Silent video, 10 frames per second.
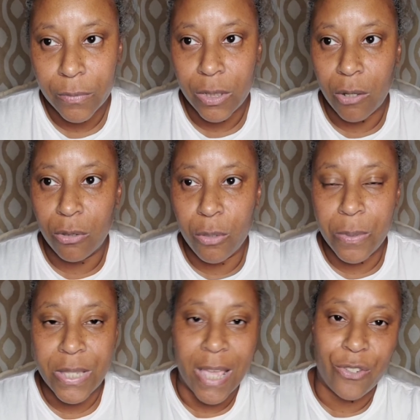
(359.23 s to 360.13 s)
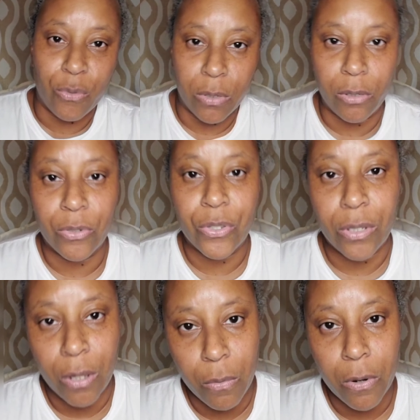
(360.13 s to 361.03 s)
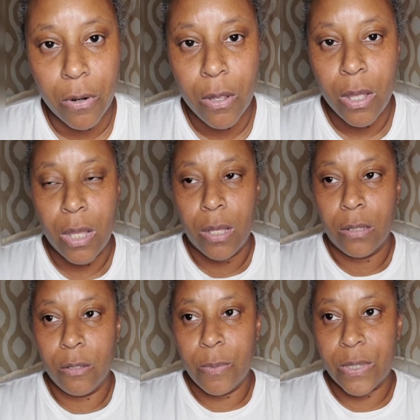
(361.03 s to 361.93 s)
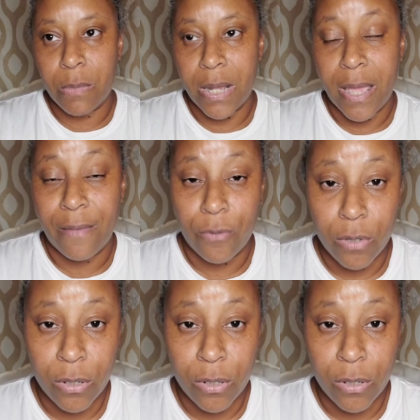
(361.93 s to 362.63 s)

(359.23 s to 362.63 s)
You know, lupus has you a little slower. Lupus might have you